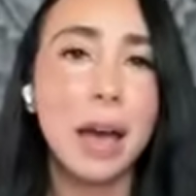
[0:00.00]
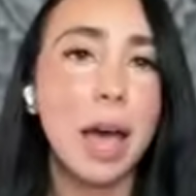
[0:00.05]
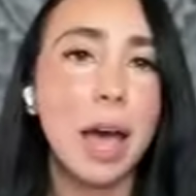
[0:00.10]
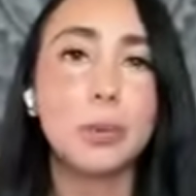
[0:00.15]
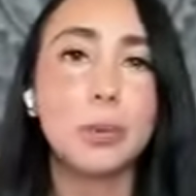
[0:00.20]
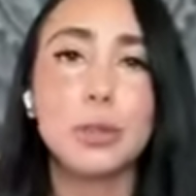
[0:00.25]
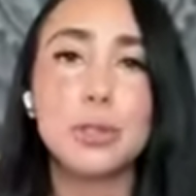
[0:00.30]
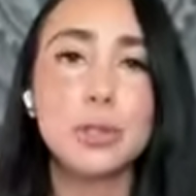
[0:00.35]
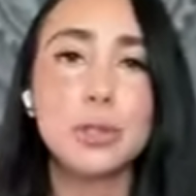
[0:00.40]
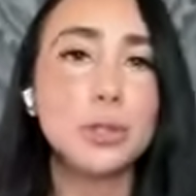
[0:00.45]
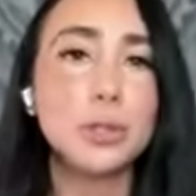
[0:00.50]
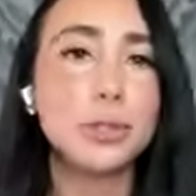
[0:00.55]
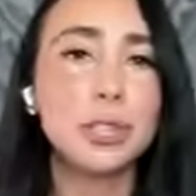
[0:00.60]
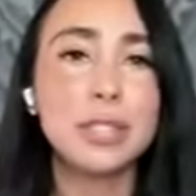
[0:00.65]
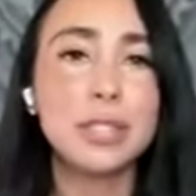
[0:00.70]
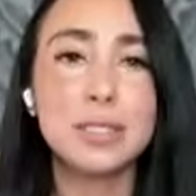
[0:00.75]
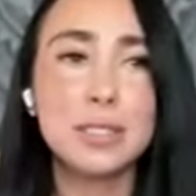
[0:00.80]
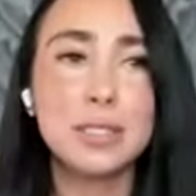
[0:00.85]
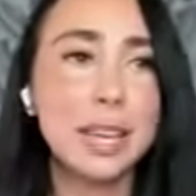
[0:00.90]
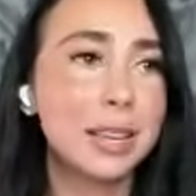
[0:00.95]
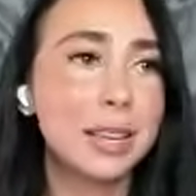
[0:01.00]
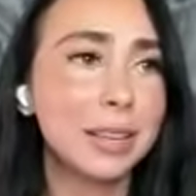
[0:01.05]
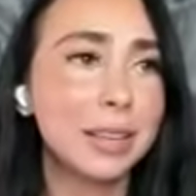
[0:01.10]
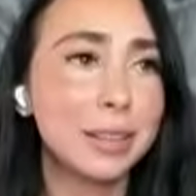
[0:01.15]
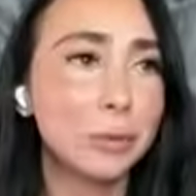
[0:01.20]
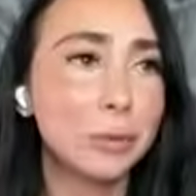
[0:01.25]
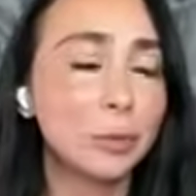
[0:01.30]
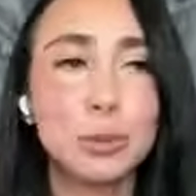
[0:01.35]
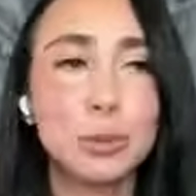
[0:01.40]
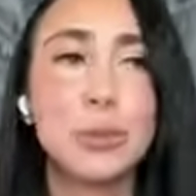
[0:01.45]
I would do these like
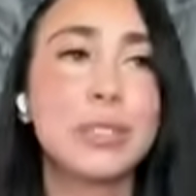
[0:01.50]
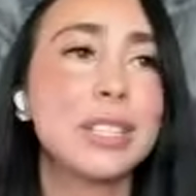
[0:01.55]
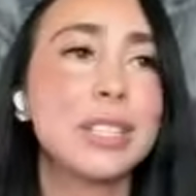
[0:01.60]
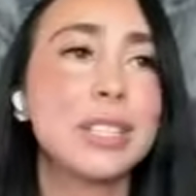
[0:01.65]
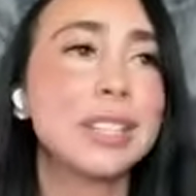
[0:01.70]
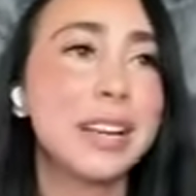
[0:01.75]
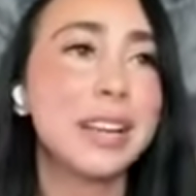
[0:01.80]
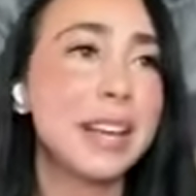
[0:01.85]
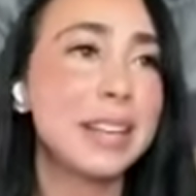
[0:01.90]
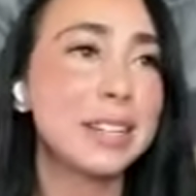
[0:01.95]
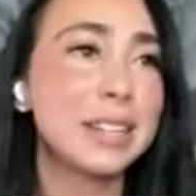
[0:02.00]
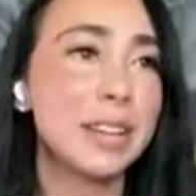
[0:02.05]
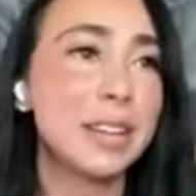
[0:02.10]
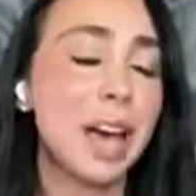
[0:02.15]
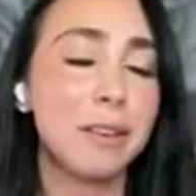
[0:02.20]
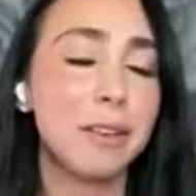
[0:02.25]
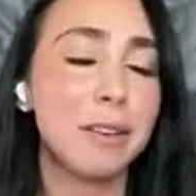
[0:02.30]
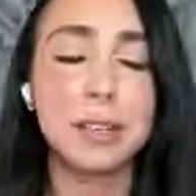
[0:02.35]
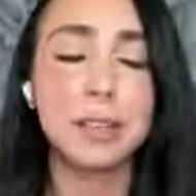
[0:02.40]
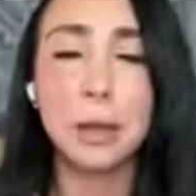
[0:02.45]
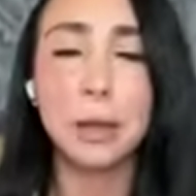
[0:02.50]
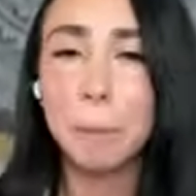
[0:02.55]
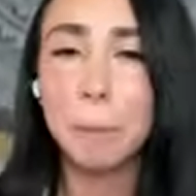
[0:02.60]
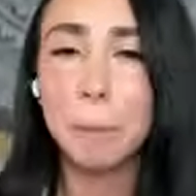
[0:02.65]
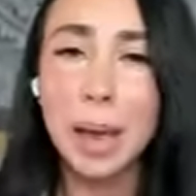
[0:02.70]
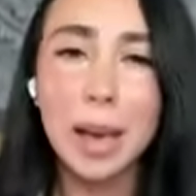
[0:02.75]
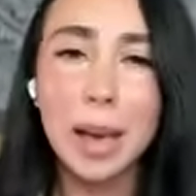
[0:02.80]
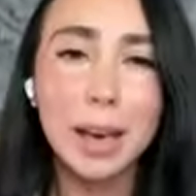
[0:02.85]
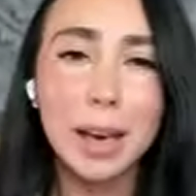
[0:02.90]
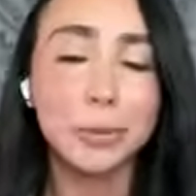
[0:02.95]
rituals in the night to have like a
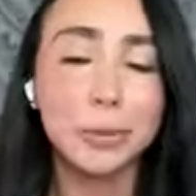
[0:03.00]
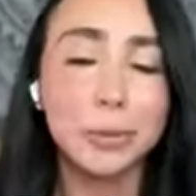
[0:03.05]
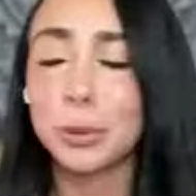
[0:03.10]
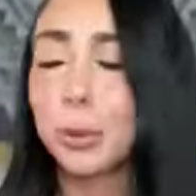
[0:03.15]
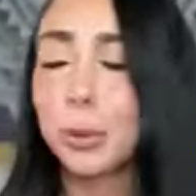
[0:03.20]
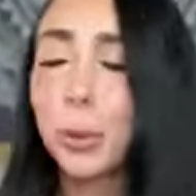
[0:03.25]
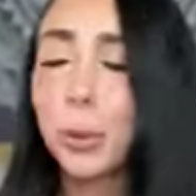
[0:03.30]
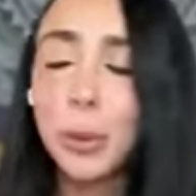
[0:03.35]
bath with